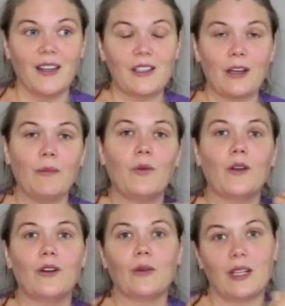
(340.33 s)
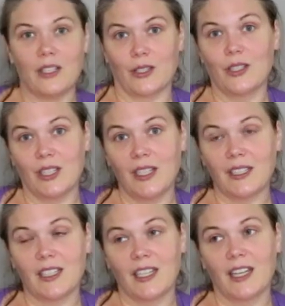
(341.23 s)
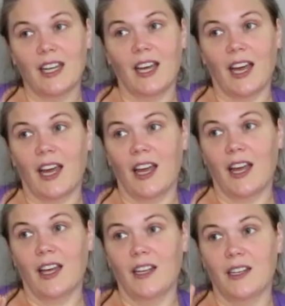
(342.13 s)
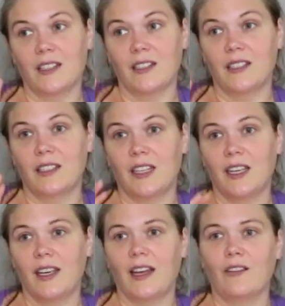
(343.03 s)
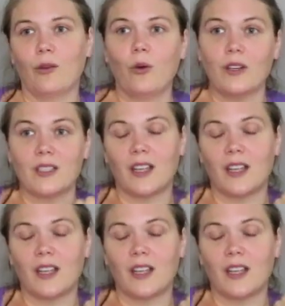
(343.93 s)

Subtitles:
So I'm going to research it and see. And of course,